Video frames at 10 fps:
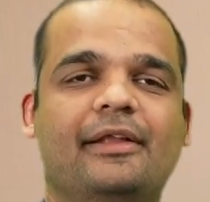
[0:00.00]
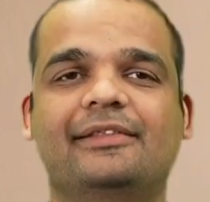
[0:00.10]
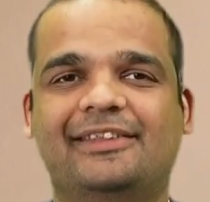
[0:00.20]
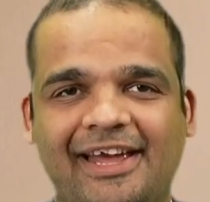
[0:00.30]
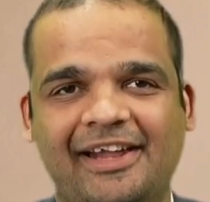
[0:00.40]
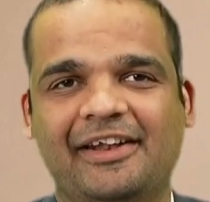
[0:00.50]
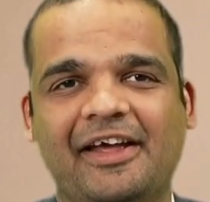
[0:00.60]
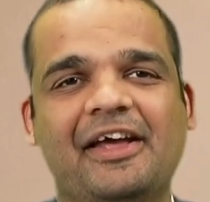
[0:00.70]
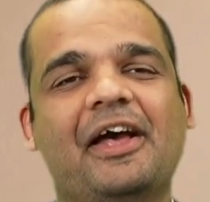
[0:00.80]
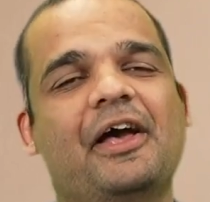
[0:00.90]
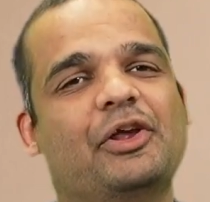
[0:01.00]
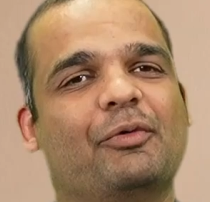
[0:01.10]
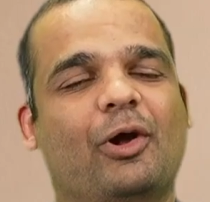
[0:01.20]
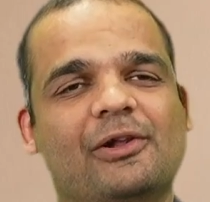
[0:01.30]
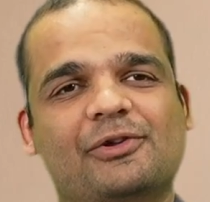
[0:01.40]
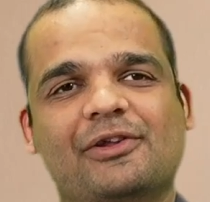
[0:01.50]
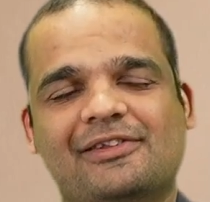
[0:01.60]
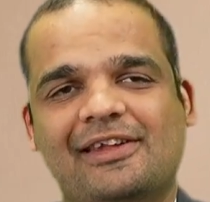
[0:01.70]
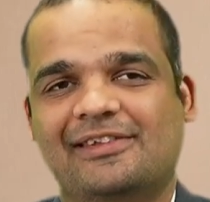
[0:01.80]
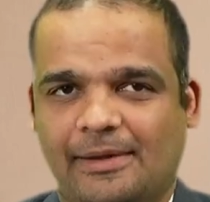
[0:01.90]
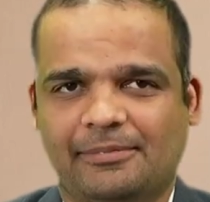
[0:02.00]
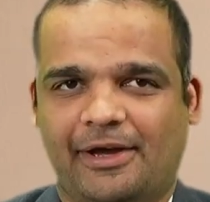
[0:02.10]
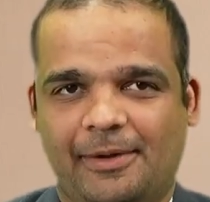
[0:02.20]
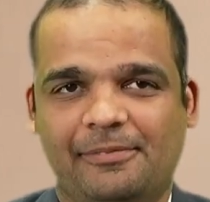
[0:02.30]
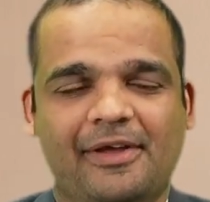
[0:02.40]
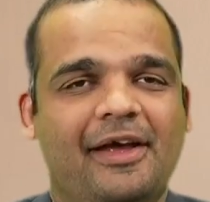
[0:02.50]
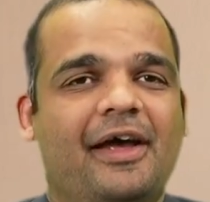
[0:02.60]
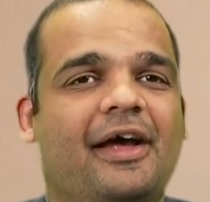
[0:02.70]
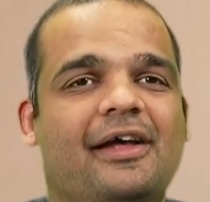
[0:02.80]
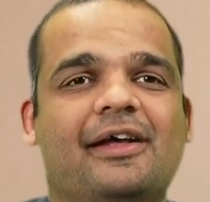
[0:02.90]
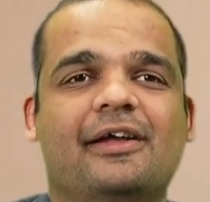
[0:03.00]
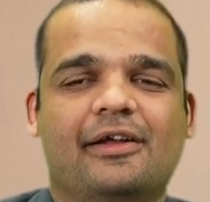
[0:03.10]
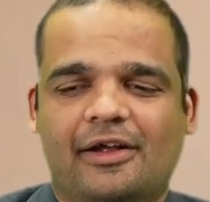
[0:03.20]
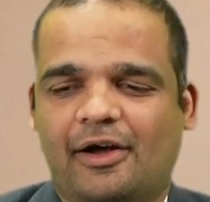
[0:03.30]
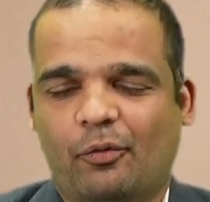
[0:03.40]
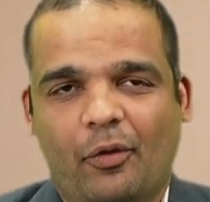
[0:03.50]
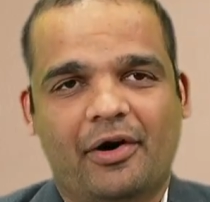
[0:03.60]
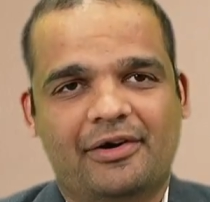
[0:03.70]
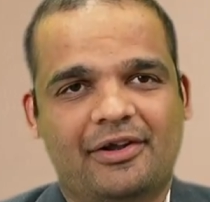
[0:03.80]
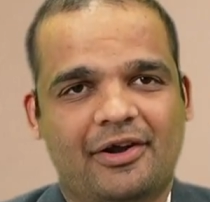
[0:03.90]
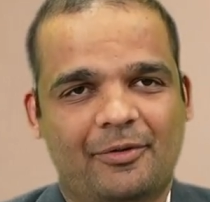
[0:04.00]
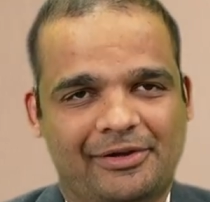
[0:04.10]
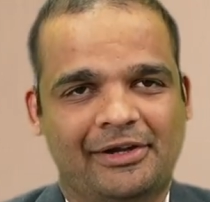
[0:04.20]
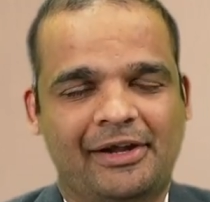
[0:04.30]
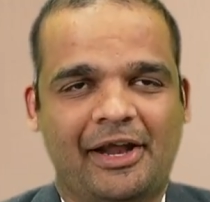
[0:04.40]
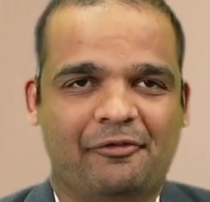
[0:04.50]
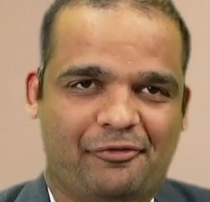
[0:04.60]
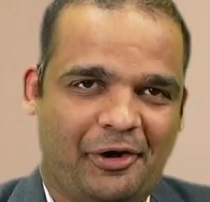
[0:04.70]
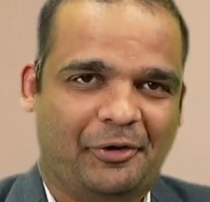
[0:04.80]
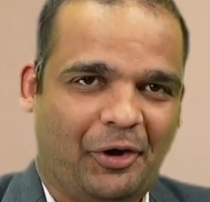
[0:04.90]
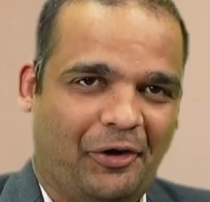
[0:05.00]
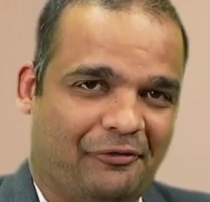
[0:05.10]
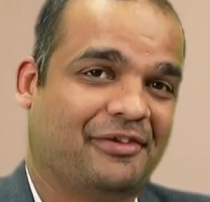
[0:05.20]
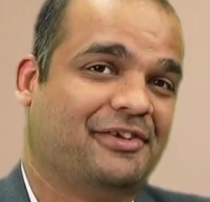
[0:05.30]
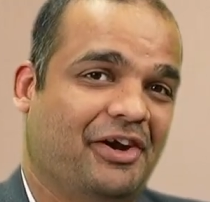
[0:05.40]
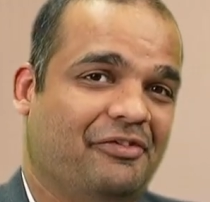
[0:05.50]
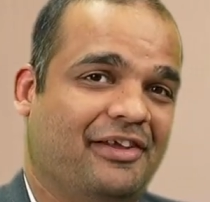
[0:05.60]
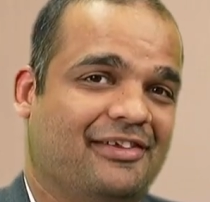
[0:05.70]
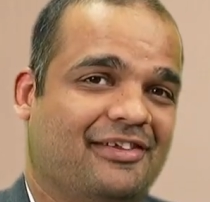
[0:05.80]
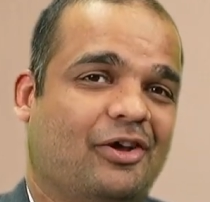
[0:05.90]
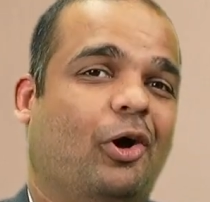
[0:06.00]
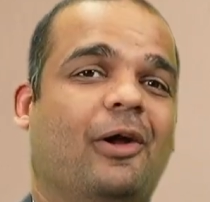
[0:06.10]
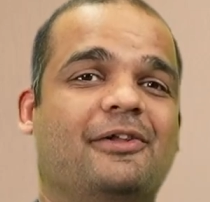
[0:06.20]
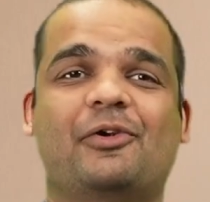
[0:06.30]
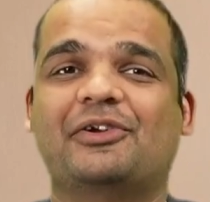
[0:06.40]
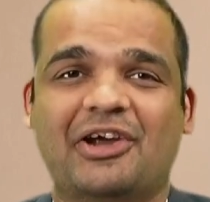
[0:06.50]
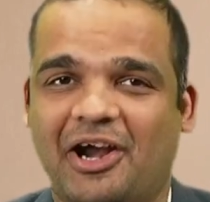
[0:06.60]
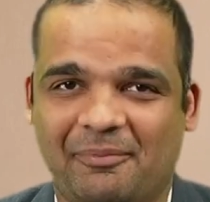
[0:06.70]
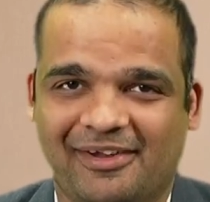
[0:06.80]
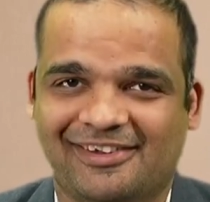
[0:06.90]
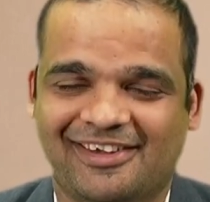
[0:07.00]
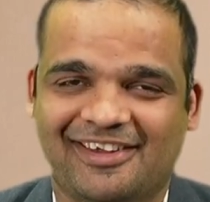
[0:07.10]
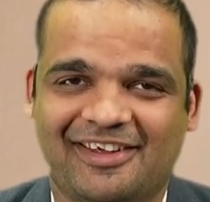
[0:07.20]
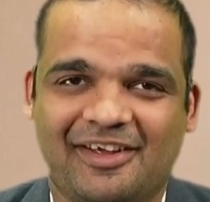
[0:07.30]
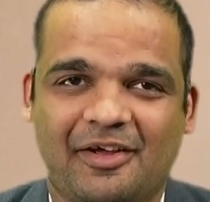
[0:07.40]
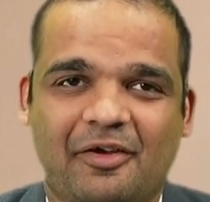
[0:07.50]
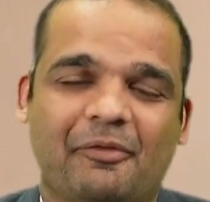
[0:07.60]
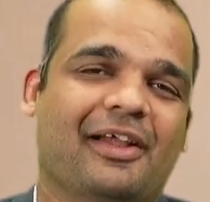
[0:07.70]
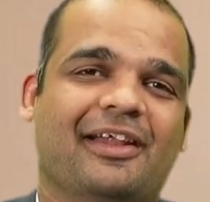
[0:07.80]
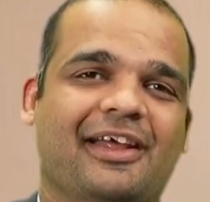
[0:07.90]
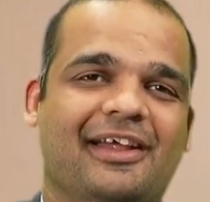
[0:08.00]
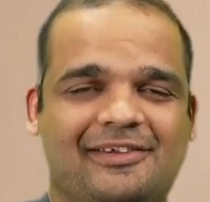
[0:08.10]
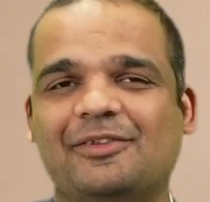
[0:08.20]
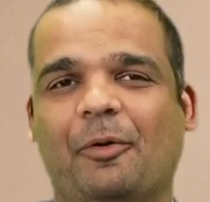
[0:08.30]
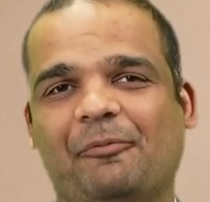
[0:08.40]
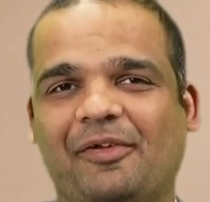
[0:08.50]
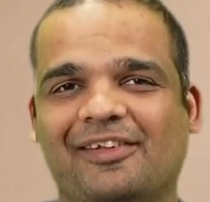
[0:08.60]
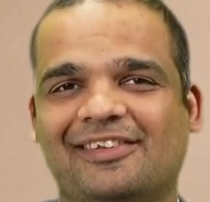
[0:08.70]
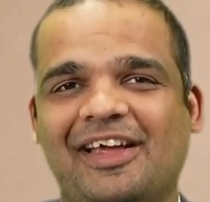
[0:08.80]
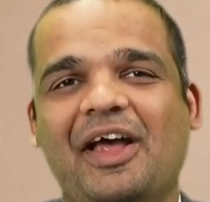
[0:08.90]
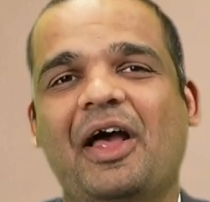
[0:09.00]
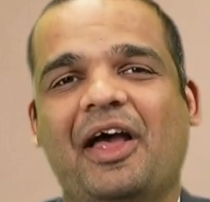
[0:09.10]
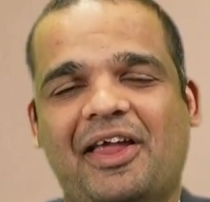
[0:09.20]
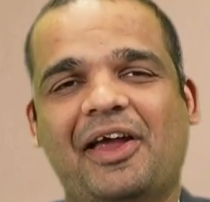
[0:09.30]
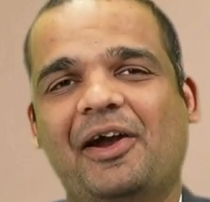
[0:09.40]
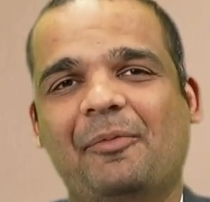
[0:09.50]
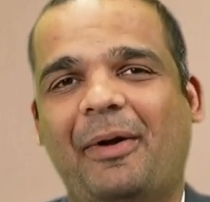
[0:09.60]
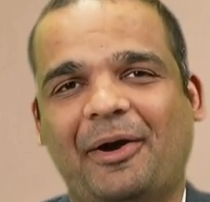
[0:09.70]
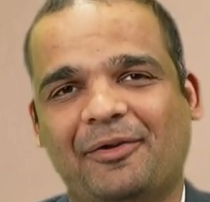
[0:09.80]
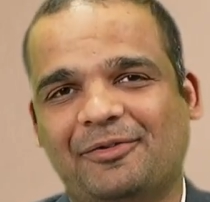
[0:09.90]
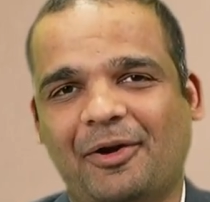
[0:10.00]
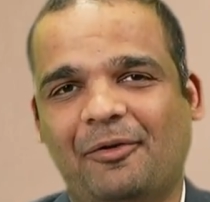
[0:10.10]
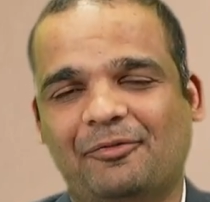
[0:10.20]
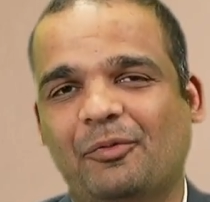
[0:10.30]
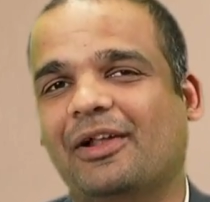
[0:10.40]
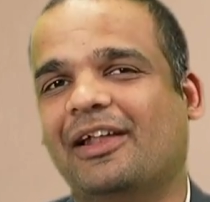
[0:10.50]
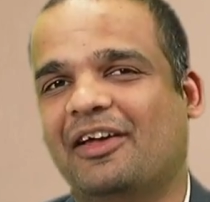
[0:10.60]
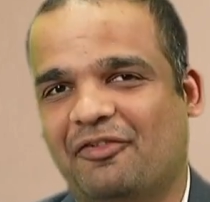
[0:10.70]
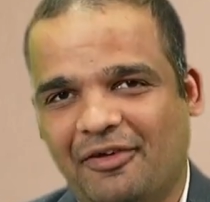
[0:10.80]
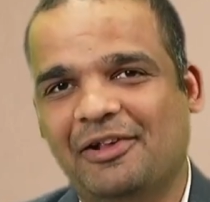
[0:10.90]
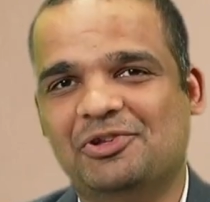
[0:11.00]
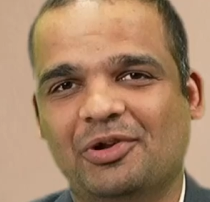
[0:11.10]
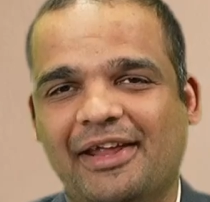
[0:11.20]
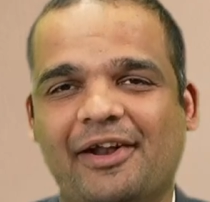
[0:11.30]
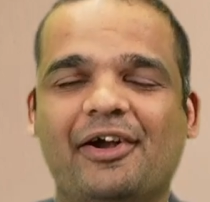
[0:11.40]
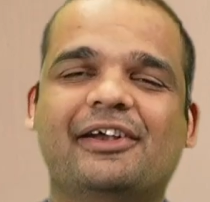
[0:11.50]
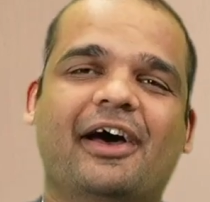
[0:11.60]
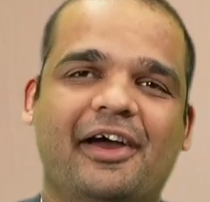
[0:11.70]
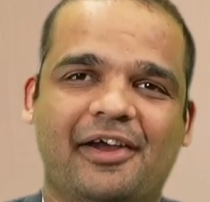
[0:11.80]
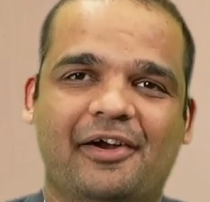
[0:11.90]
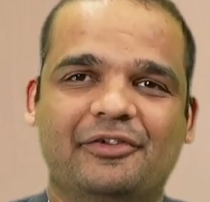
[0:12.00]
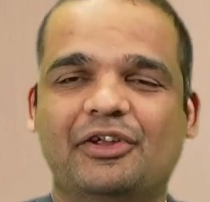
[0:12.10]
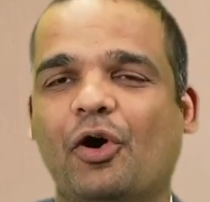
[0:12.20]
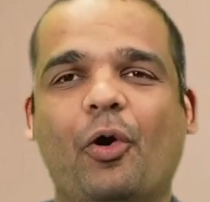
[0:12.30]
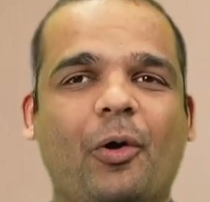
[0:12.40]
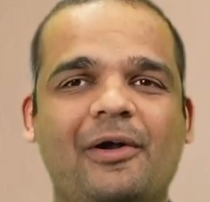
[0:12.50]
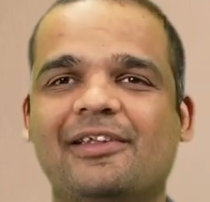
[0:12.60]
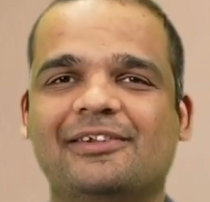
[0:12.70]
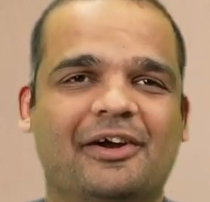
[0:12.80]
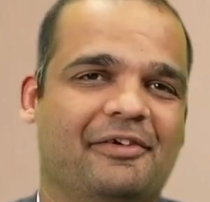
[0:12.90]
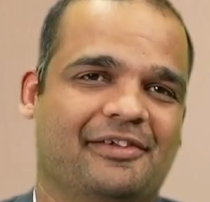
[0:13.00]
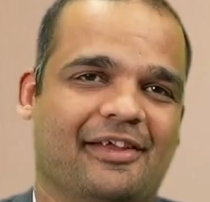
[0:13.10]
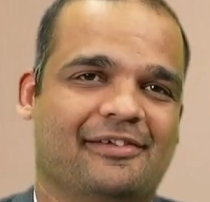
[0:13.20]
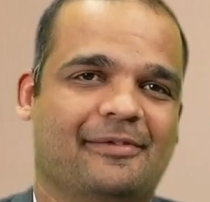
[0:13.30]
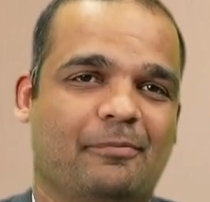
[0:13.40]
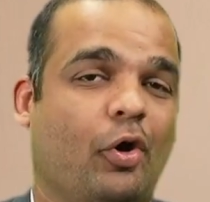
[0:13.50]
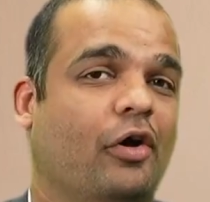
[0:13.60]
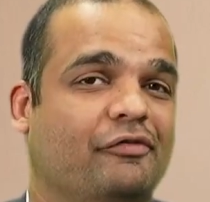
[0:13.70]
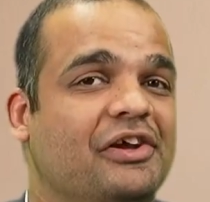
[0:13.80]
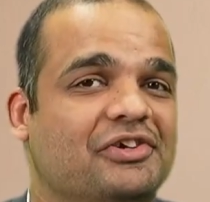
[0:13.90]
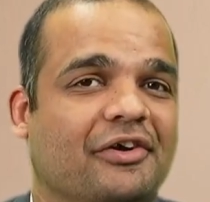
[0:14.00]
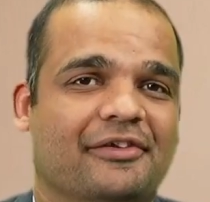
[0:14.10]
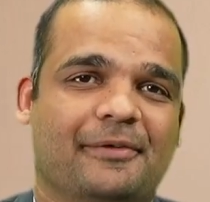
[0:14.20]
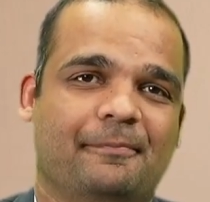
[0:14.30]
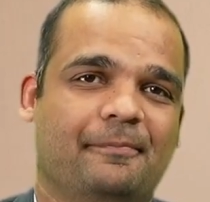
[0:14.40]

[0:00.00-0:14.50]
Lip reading: Then you will also see sometimes a word written in front of a service called retirement. Well, it is obvious. Here, Microsoft will eventually retire the old services or features.